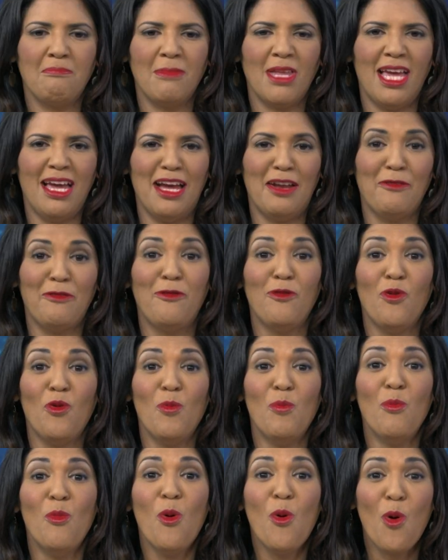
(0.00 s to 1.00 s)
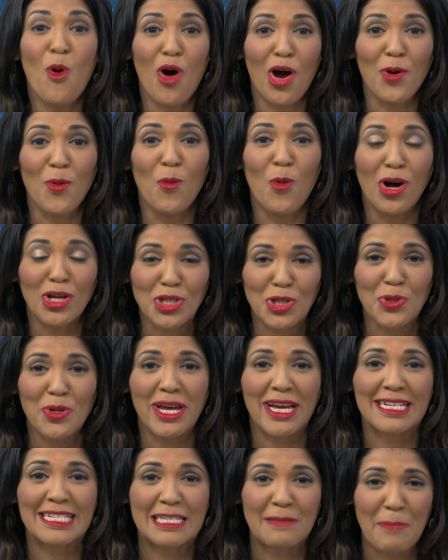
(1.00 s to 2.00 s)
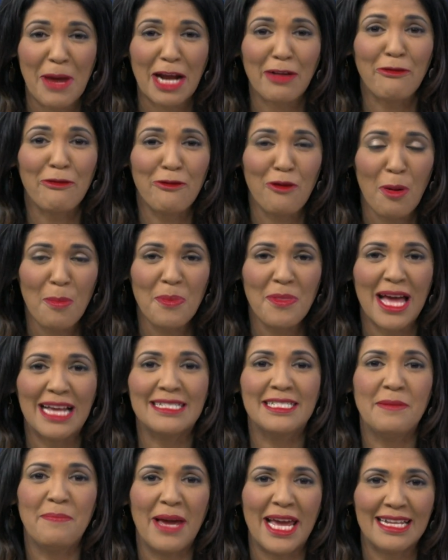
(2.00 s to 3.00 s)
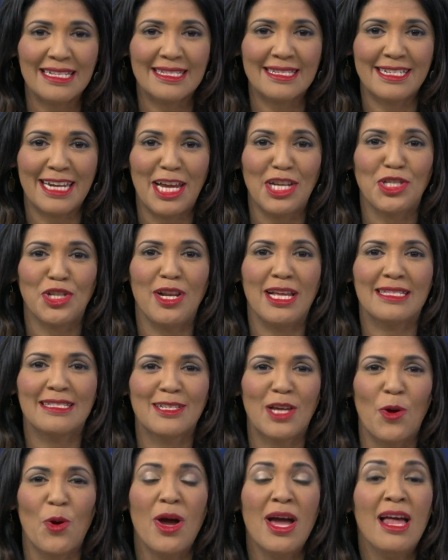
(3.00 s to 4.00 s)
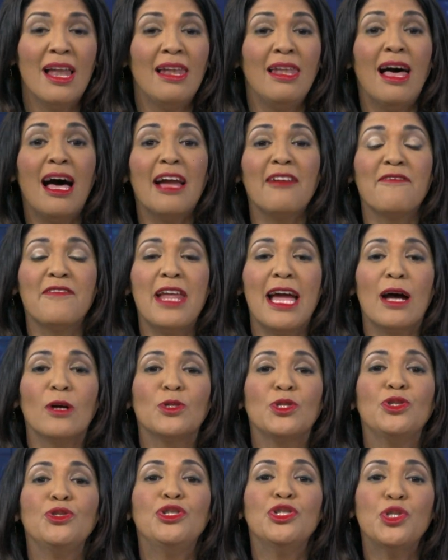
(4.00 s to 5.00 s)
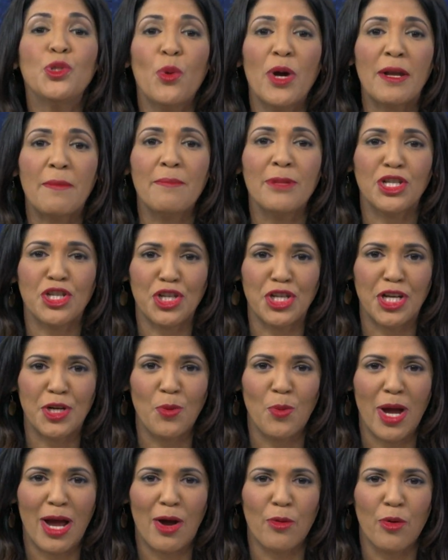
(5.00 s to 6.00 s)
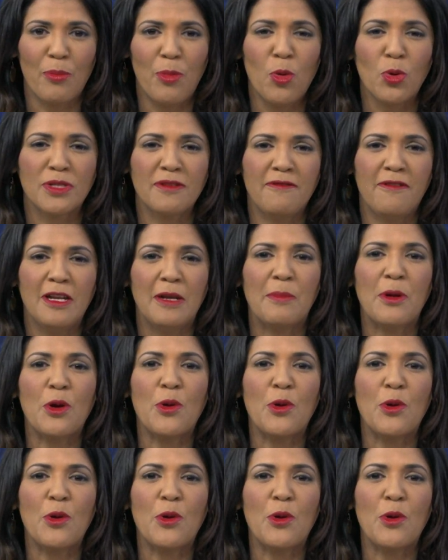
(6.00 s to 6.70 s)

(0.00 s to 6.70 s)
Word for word: And for more on what to expect from that debate stage, let's go live now to Detroit, Michigan, where our reporter Philip